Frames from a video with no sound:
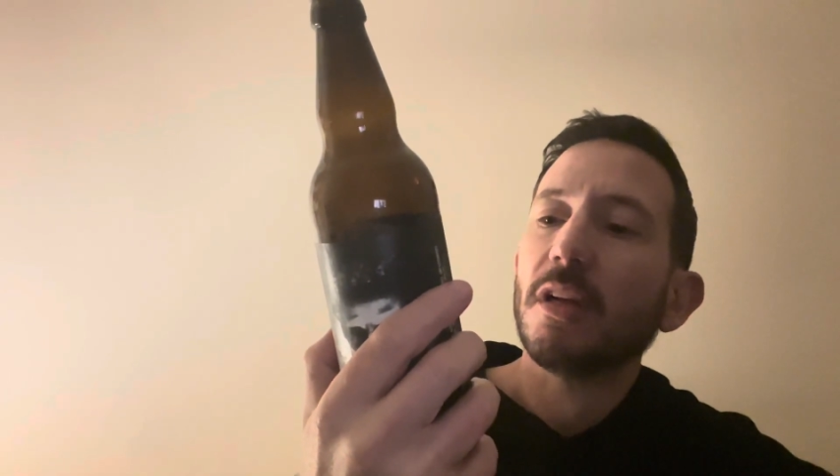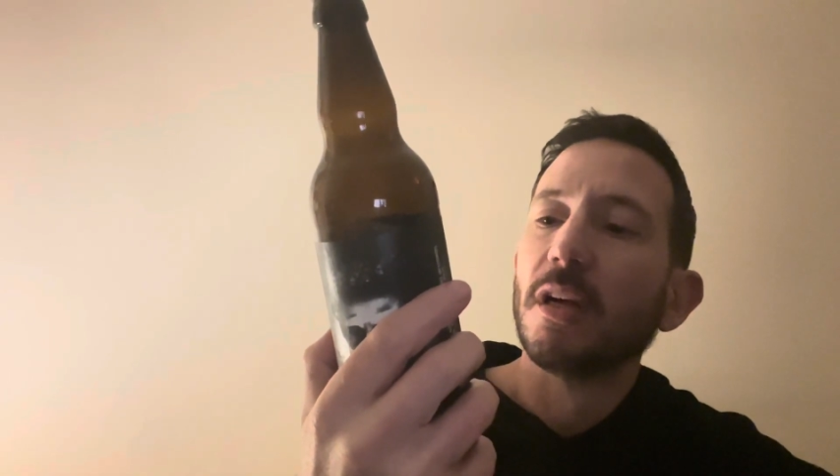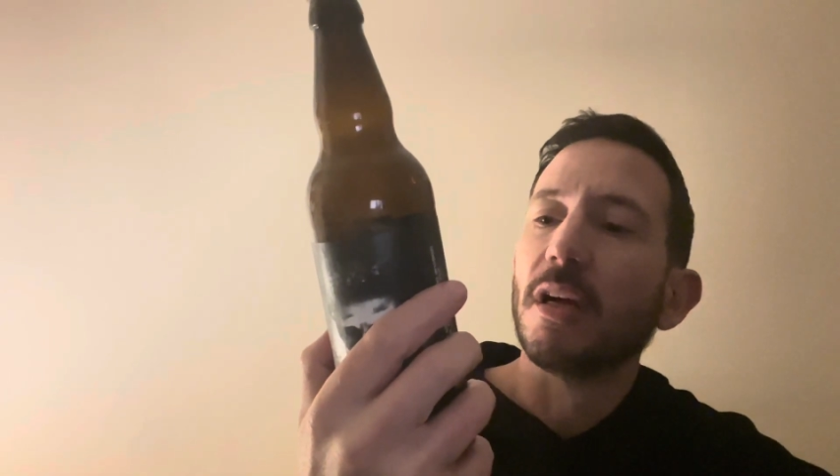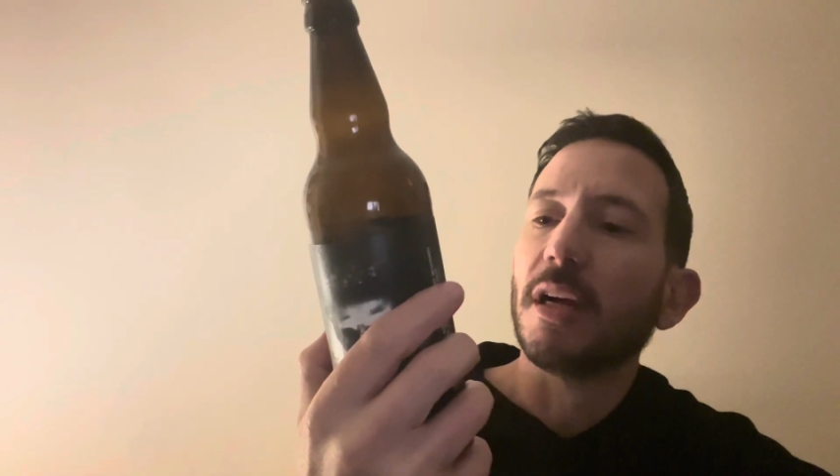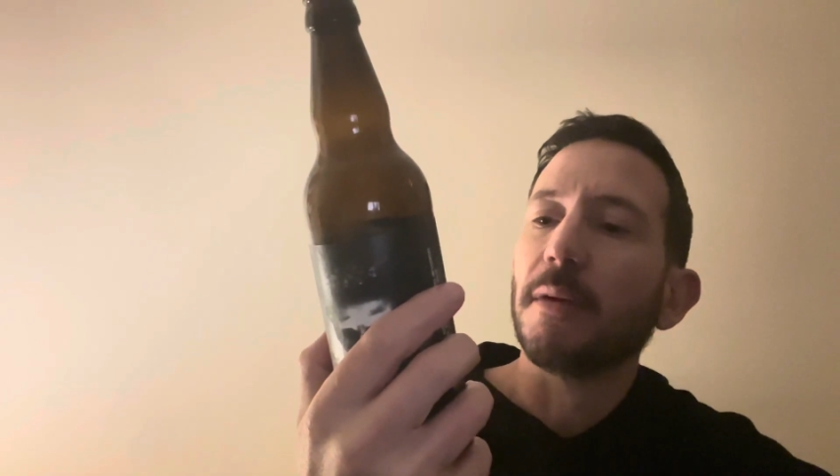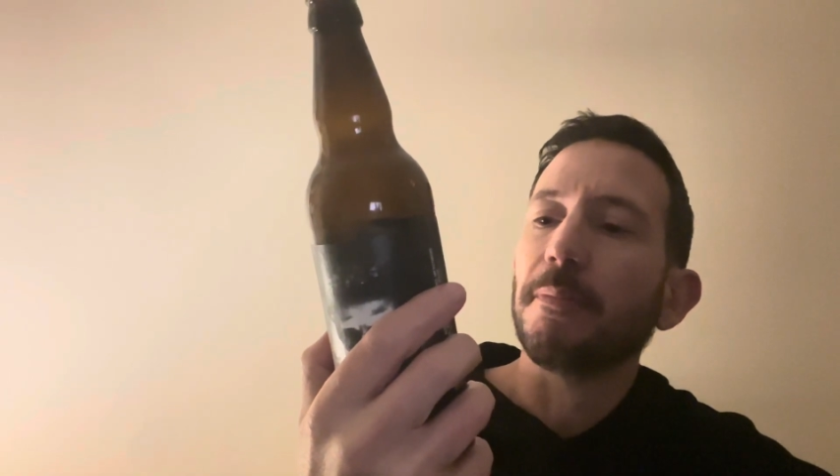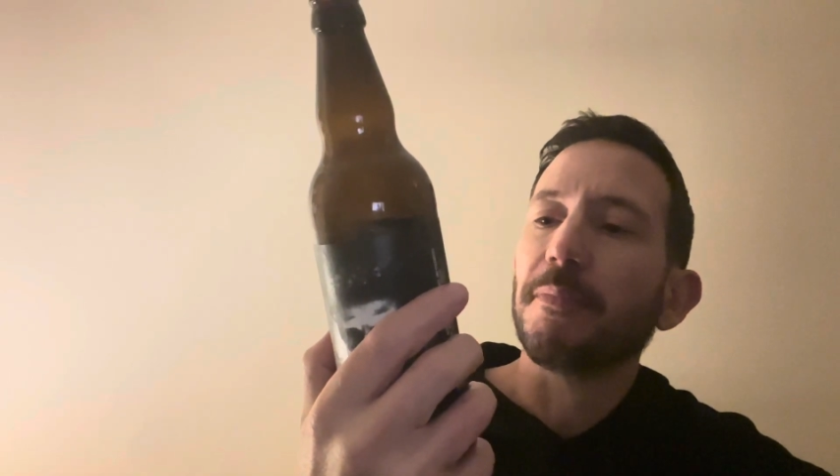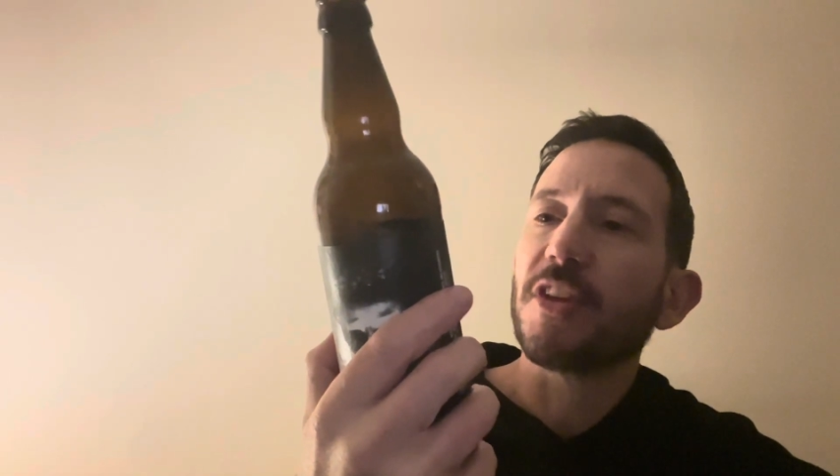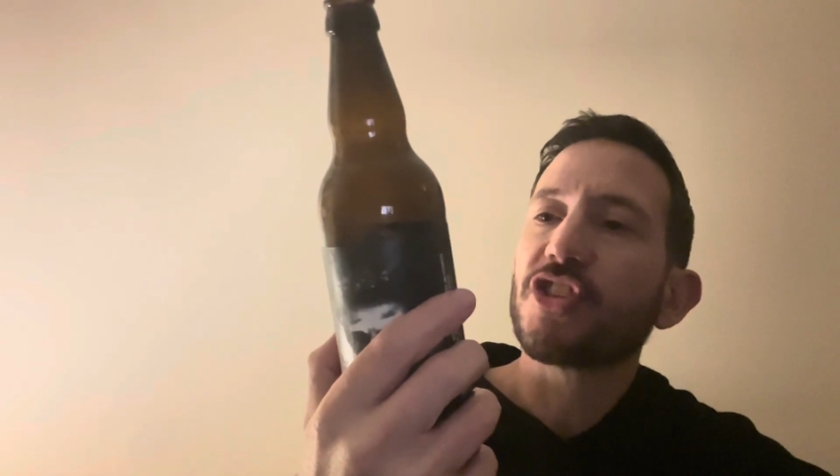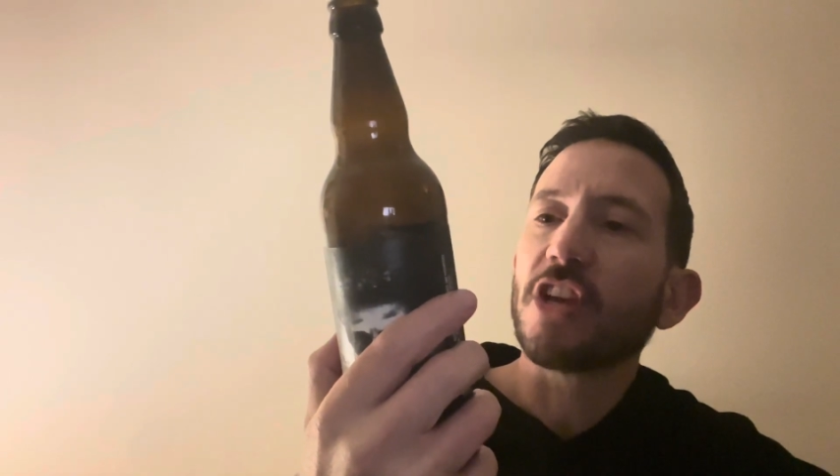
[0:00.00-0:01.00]
um,
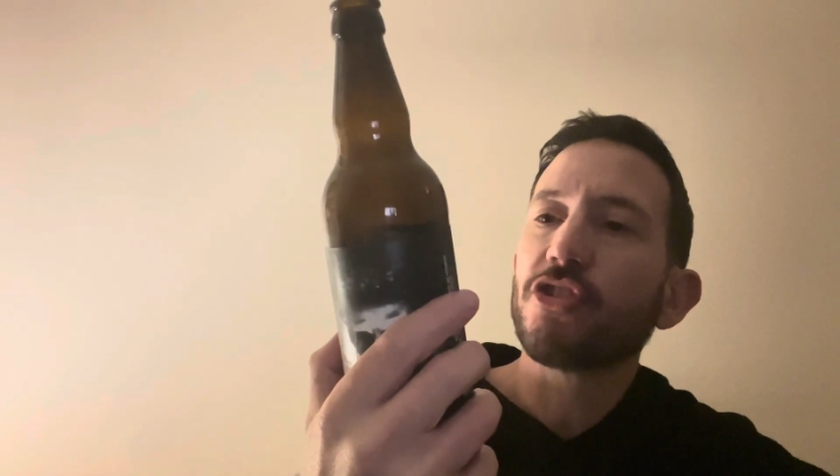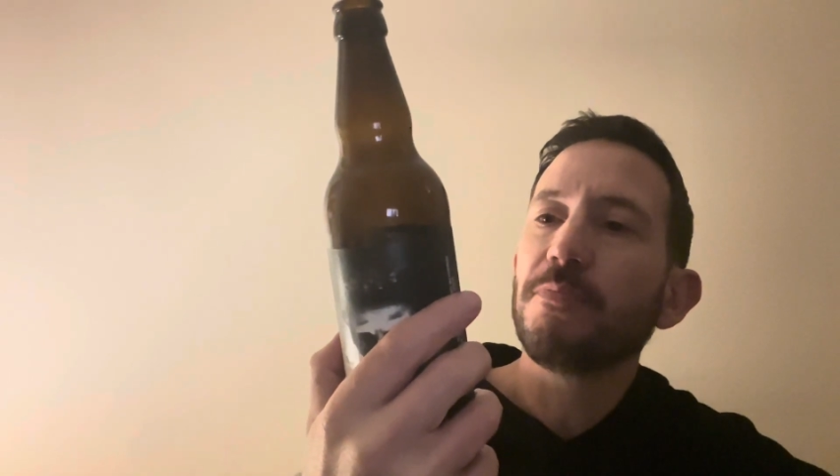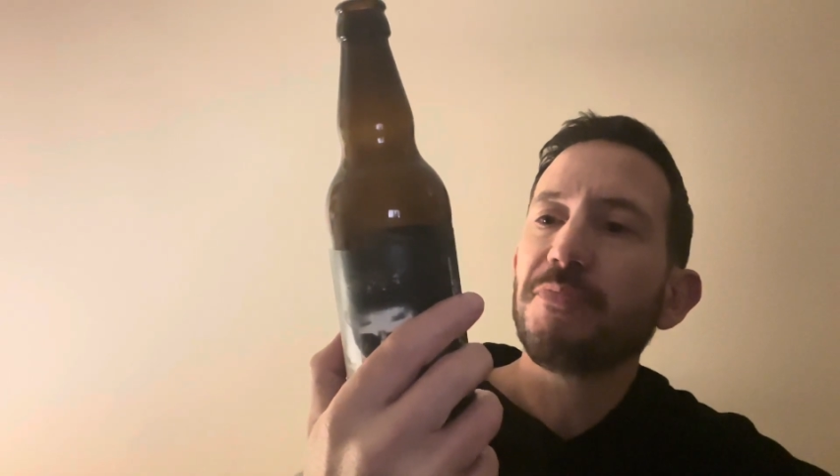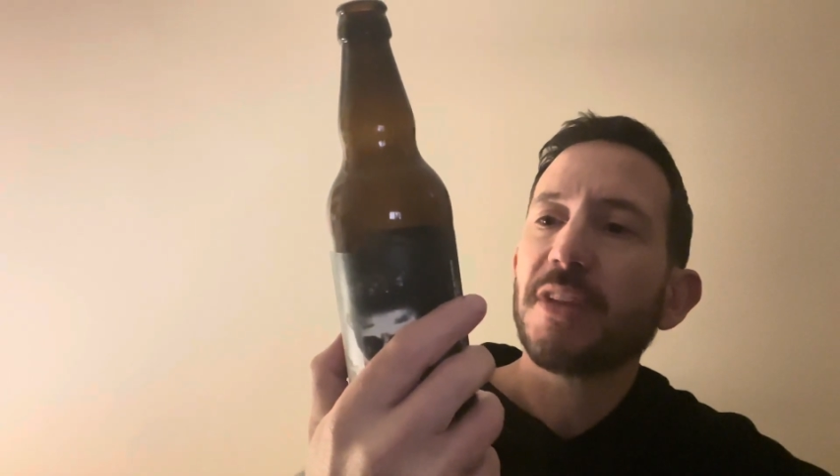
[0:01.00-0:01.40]
a session.